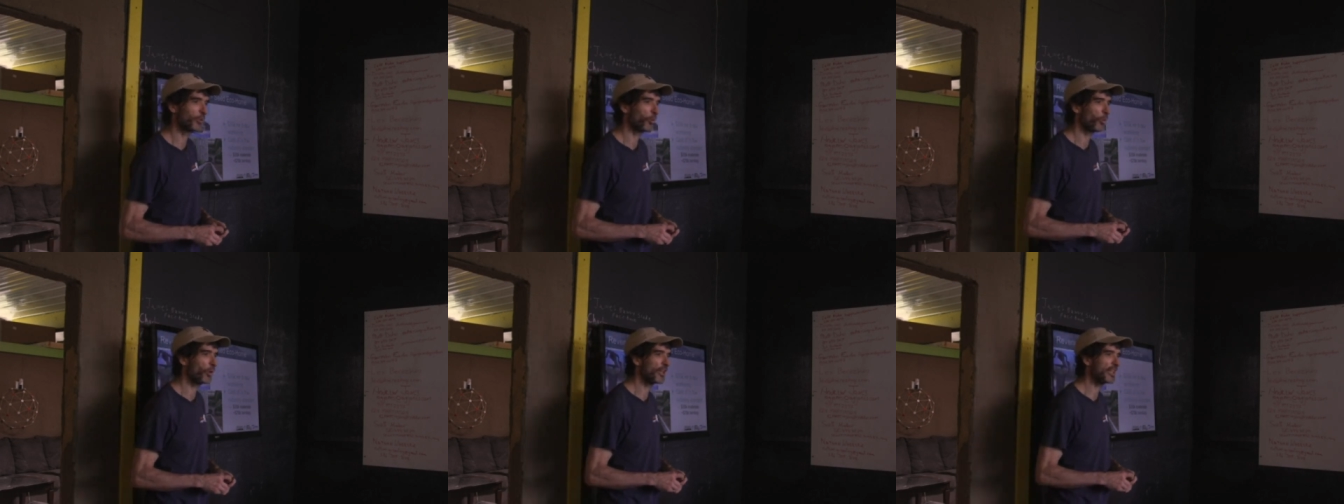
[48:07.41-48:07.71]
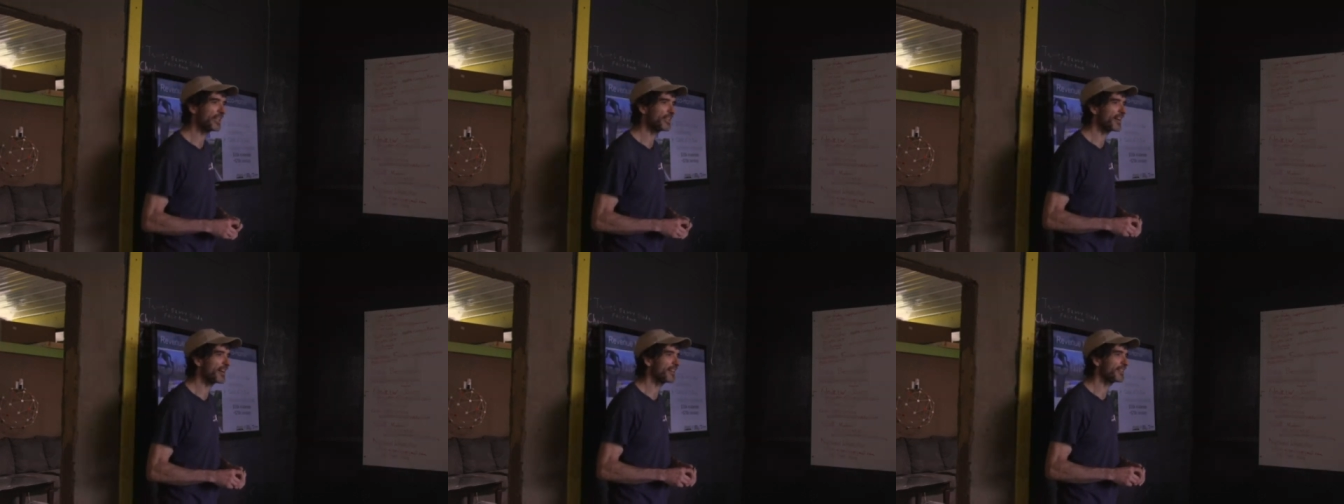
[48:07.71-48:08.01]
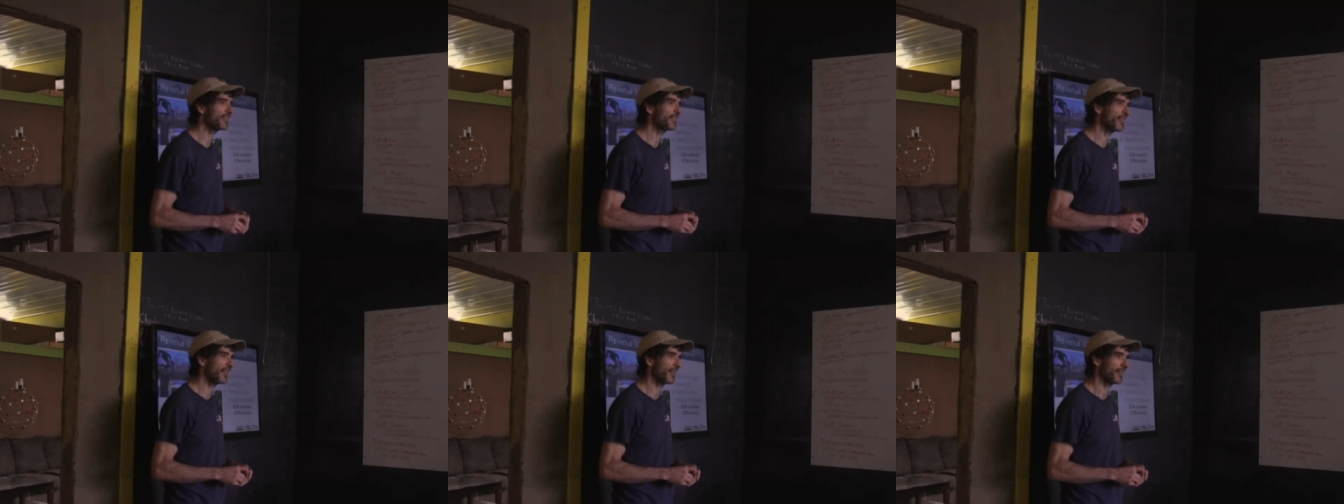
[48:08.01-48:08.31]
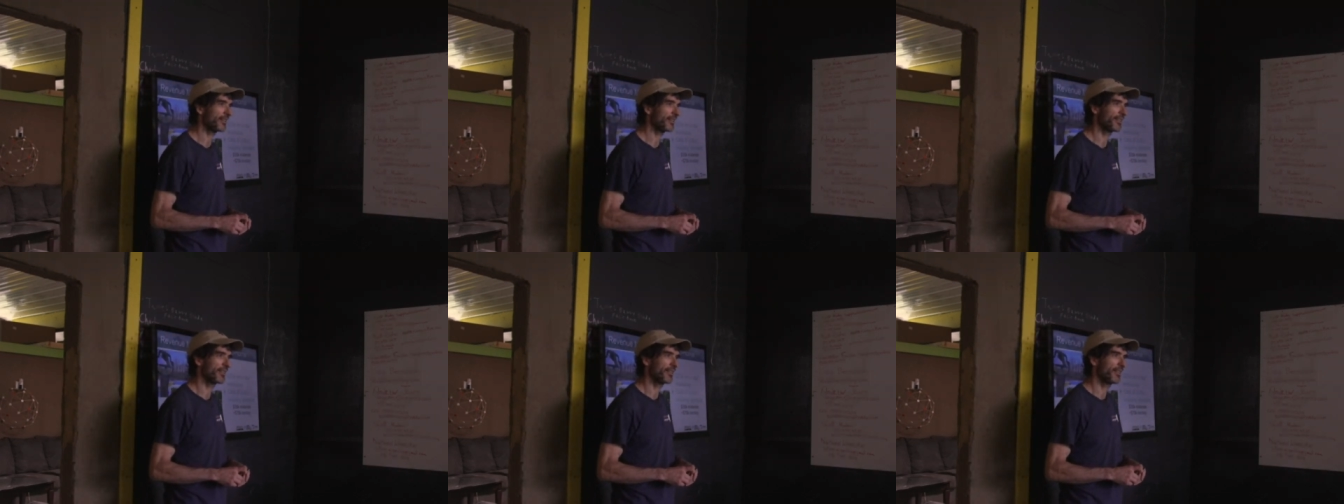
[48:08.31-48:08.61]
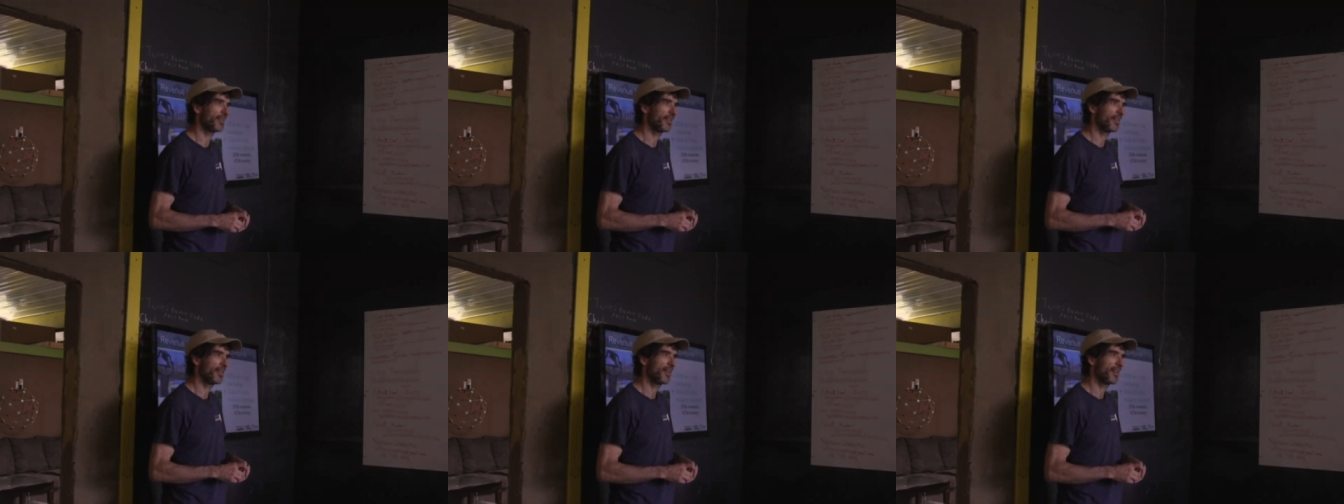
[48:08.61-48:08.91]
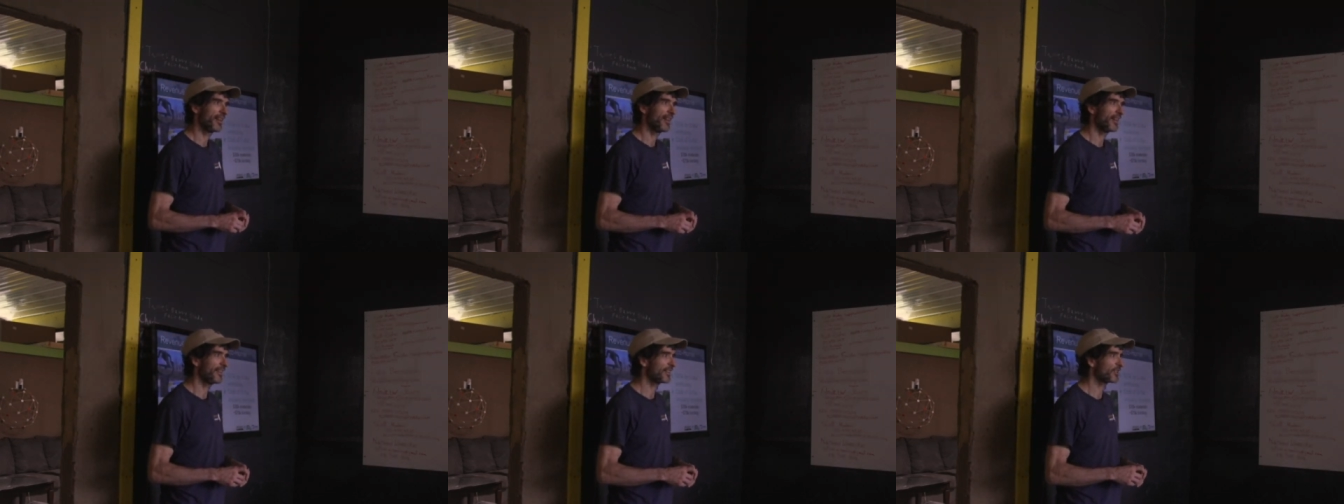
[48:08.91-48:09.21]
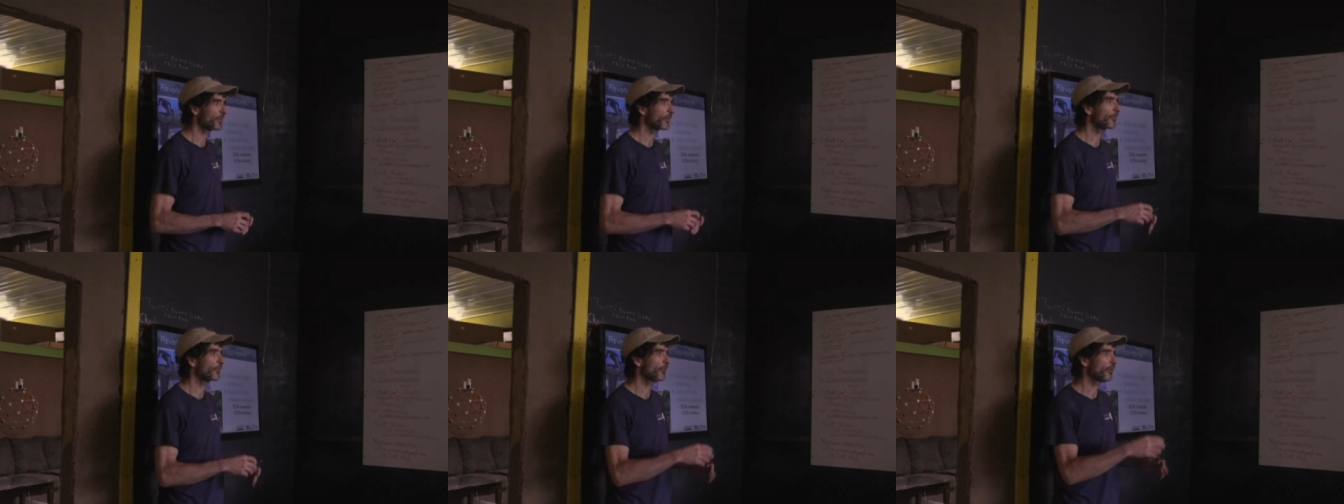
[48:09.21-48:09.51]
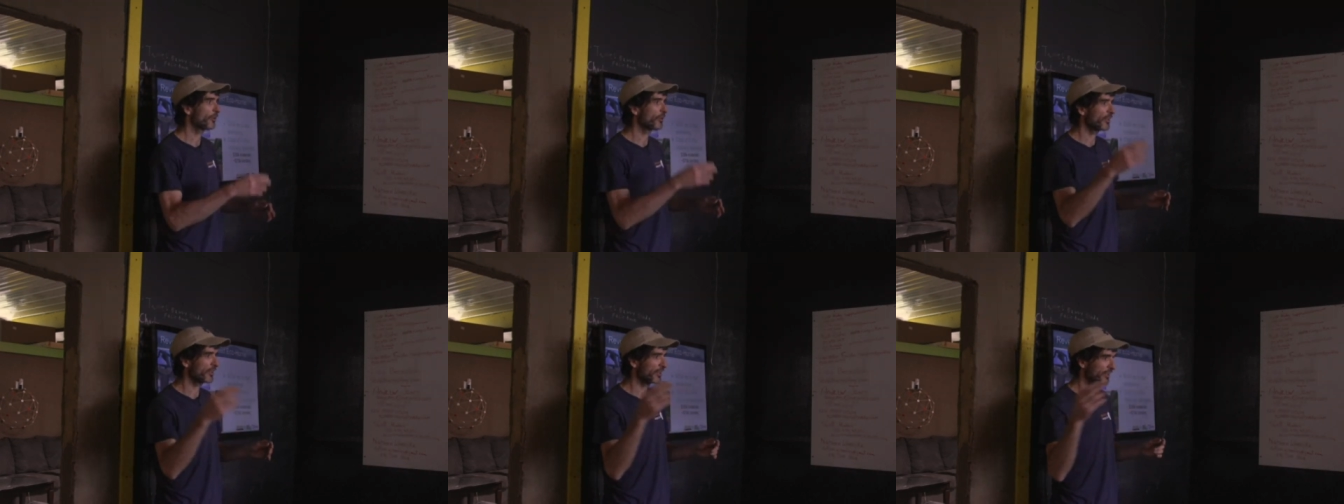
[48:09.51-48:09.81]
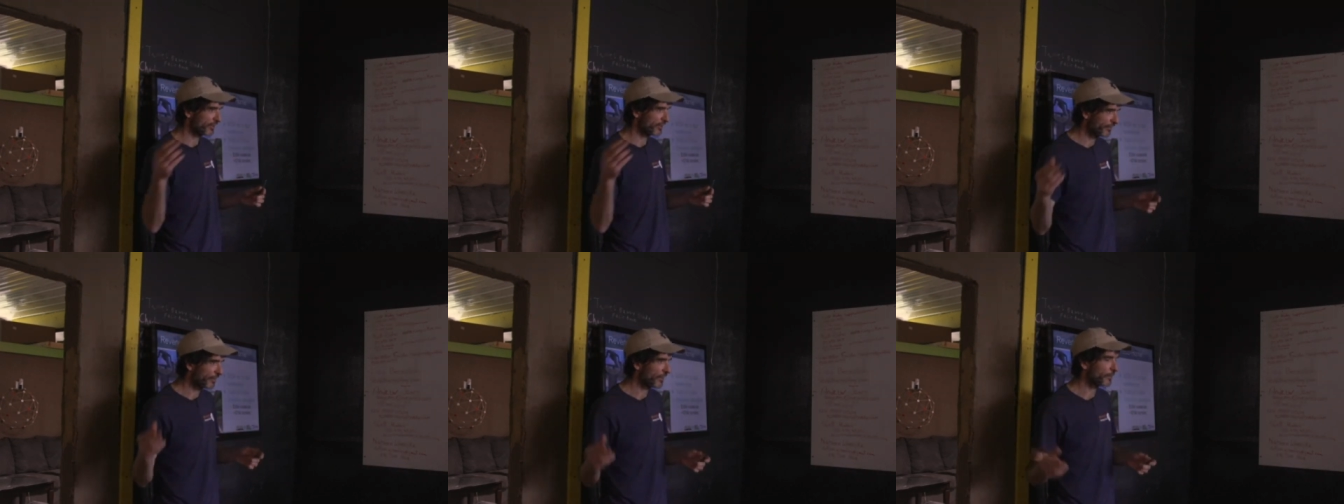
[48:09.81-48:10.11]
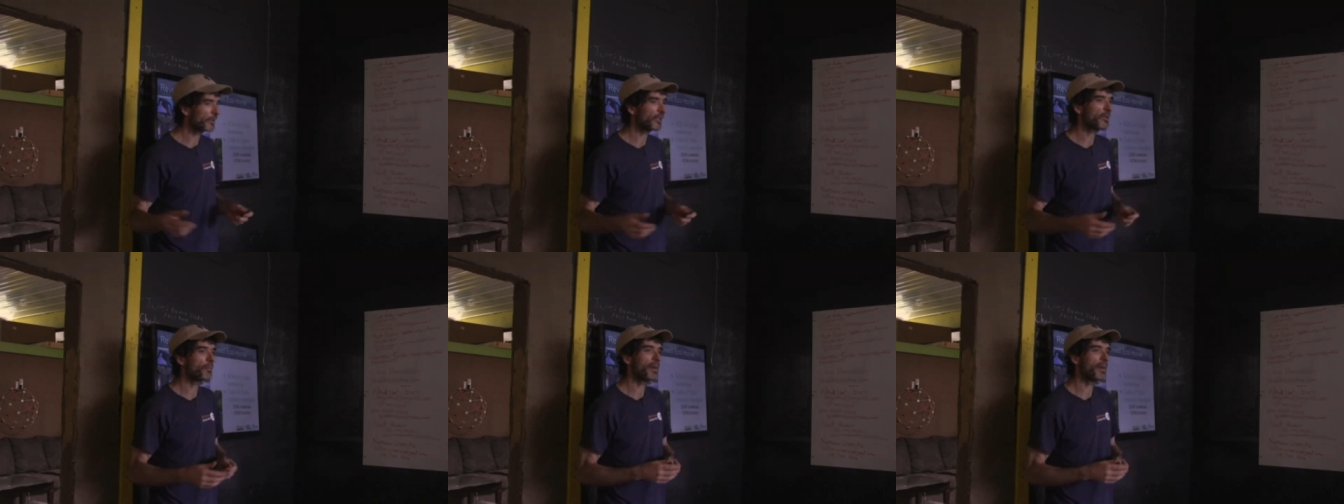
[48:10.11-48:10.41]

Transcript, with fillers: 2019. And that's when we're going to develop the